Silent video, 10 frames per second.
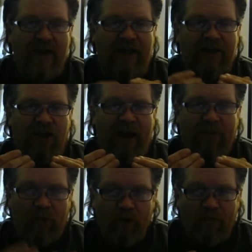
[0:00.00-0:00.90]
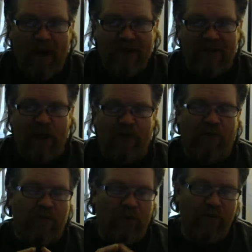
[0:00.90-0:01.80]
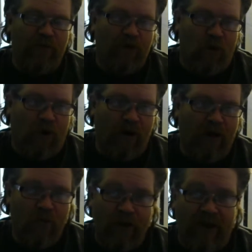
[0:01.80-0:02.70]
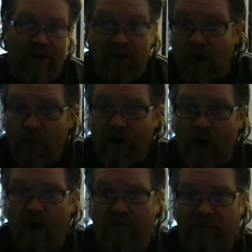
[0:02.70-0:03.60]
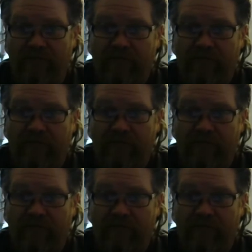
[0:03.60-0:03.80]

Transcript: until I prove myself and prove in court and win. So I won all of them.